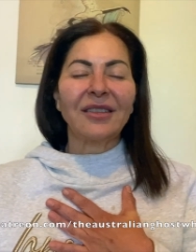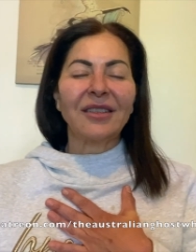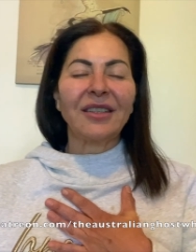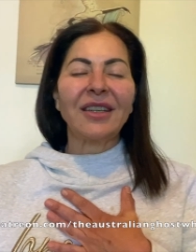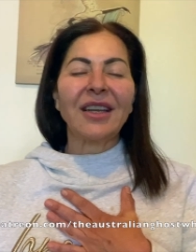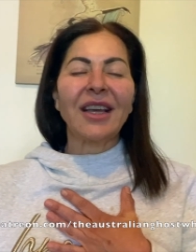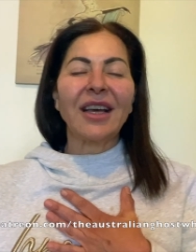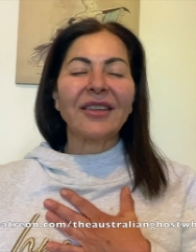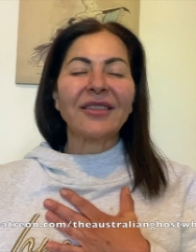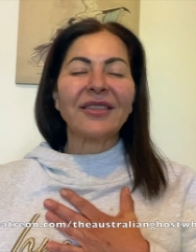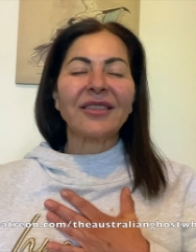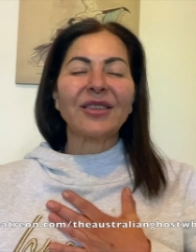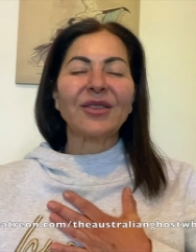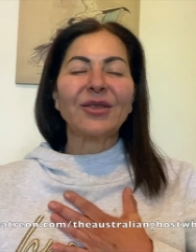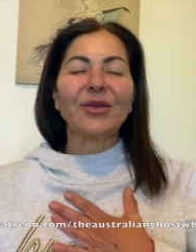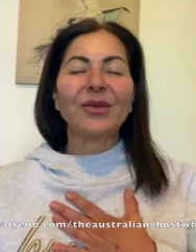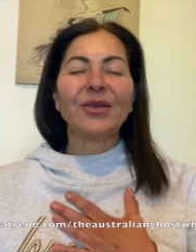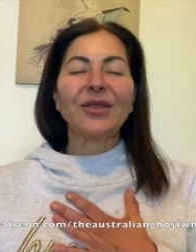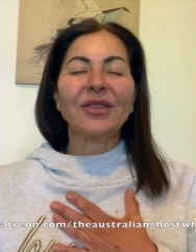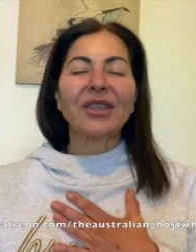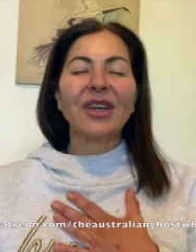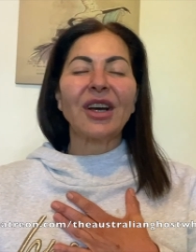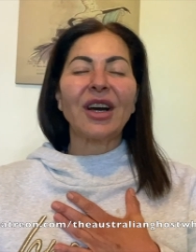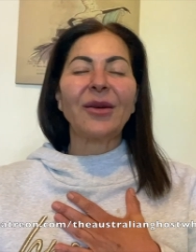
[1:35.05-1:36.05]
Now's a
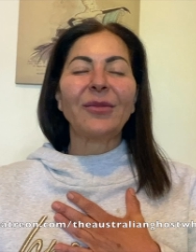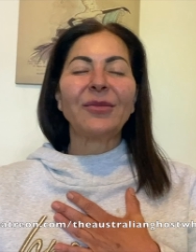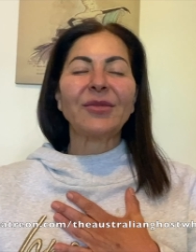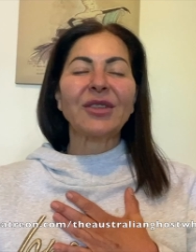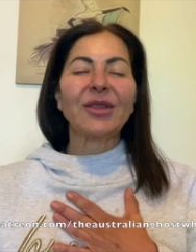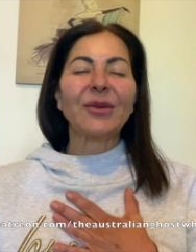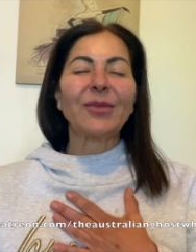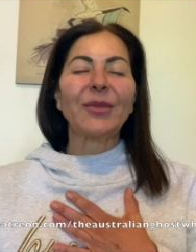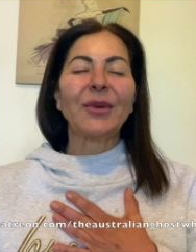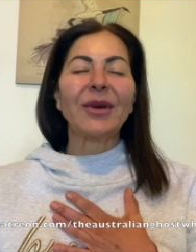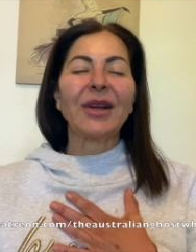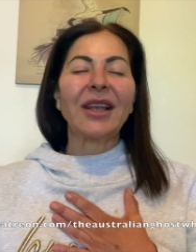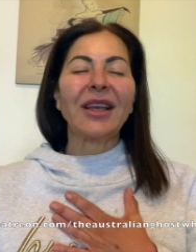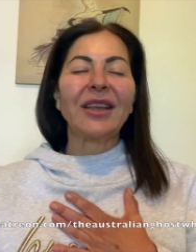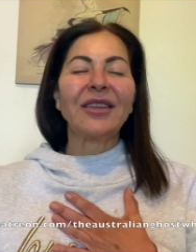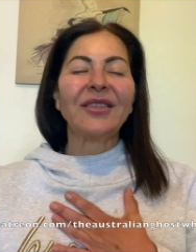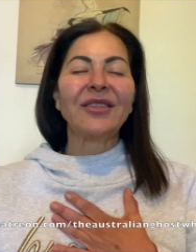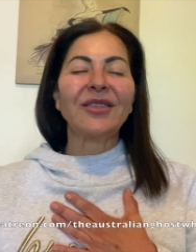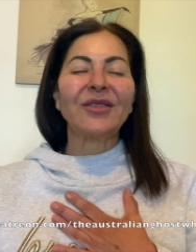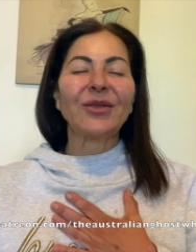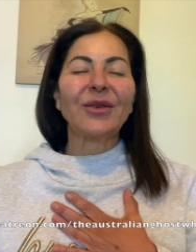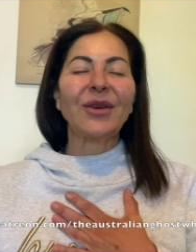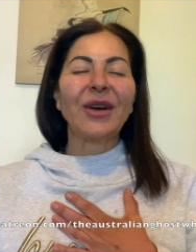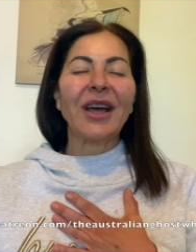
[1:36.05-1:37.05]
good time to
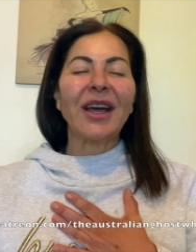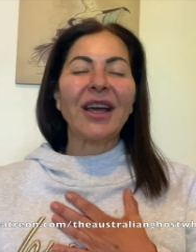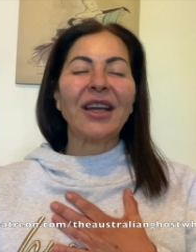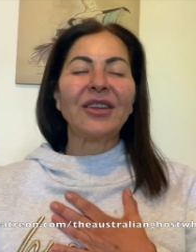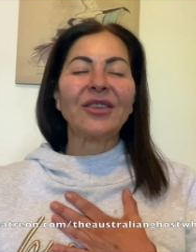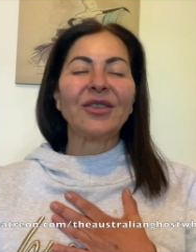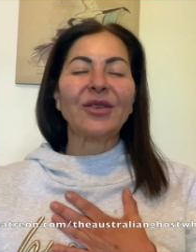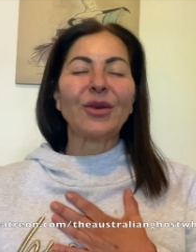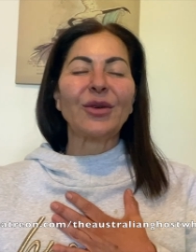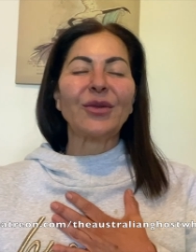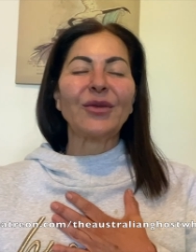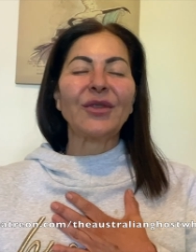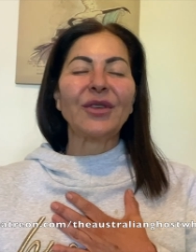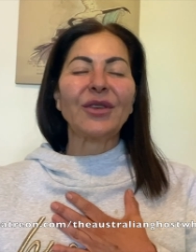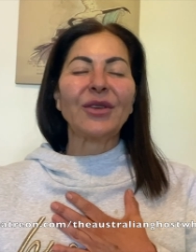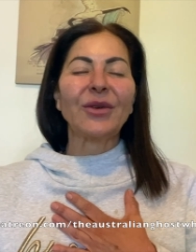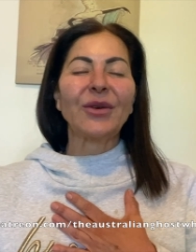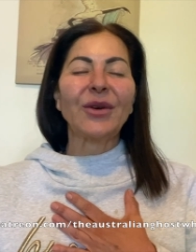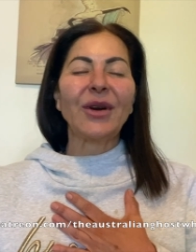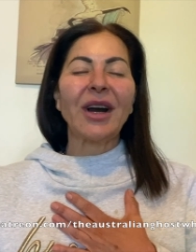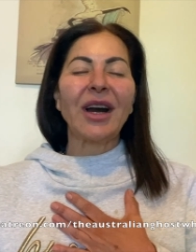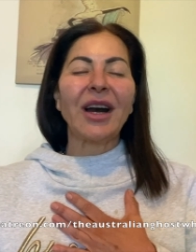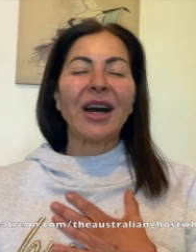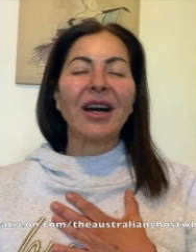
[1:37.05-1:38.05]
place your hand over
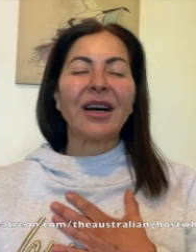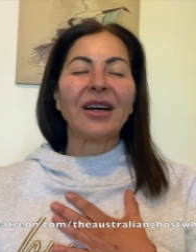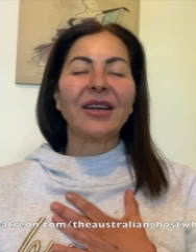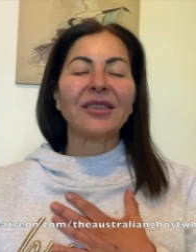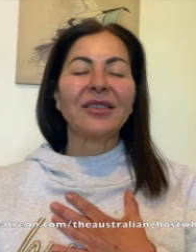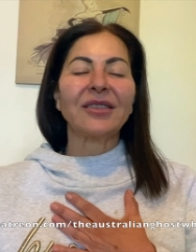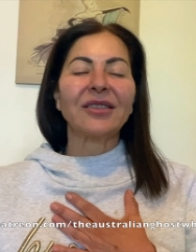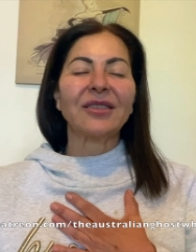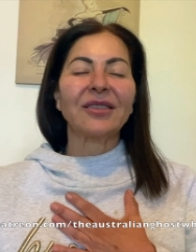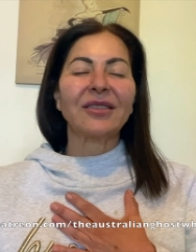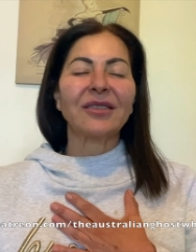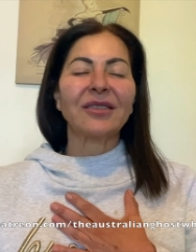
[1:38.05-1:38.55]
your heart,